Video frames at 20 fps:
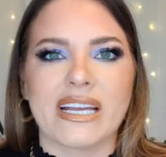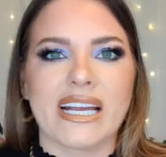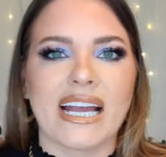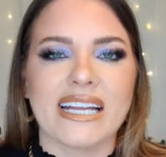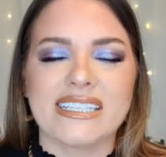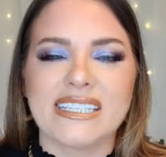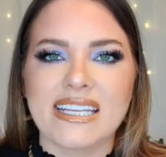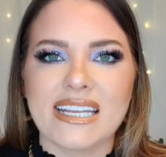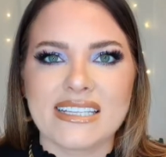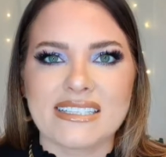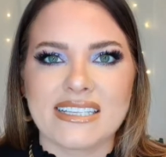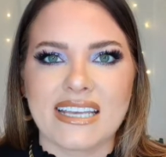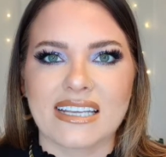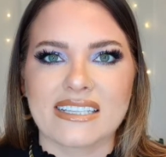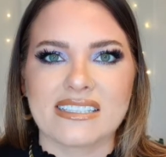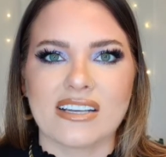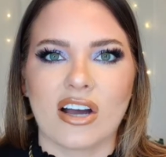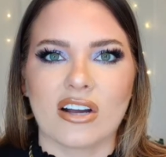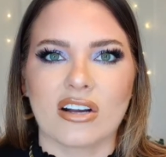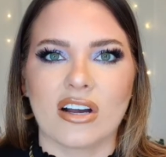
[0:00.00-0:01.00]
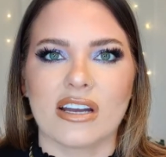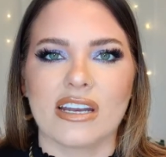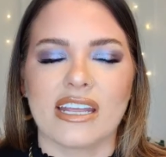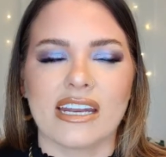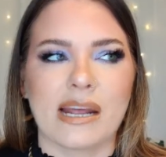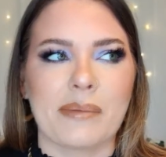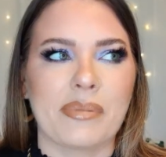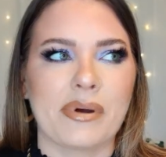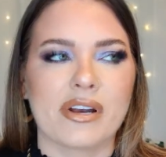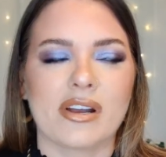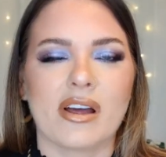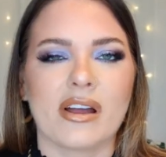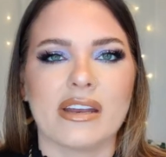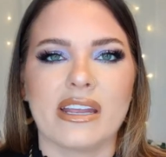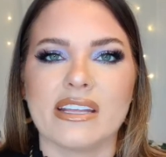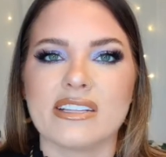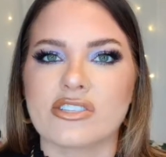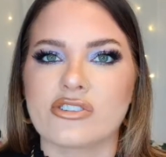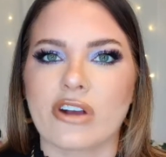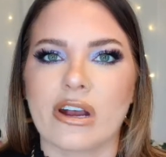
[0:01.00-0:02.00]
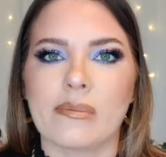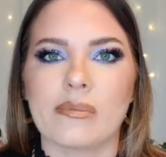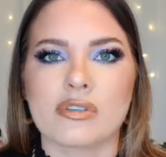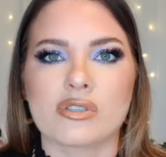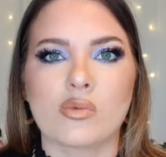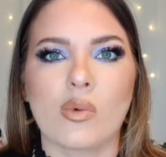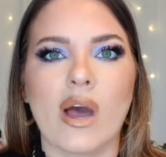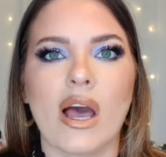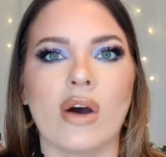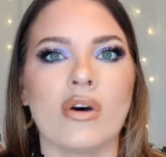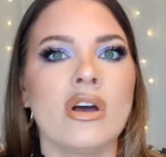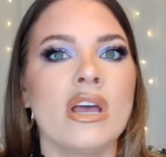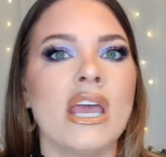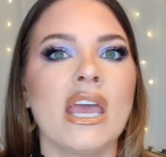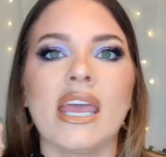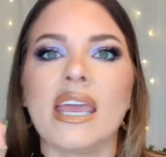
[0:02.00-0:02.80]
I did a TikTok on it and I put it on Instagram as well.